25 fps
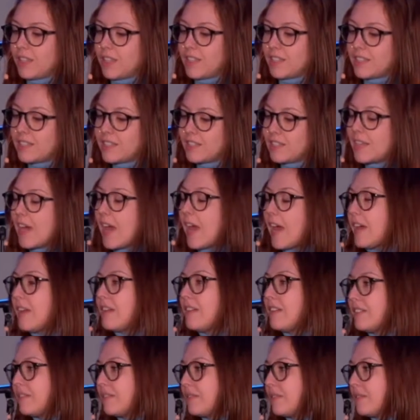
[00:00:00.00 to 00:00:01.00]

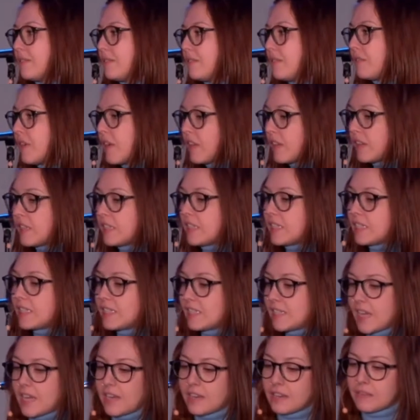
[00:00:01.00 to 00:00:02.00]
instead fell into
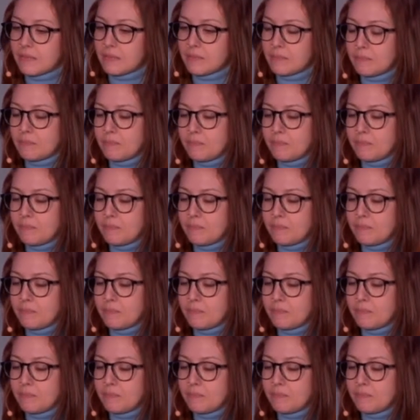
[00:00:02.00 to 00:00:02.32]
sin.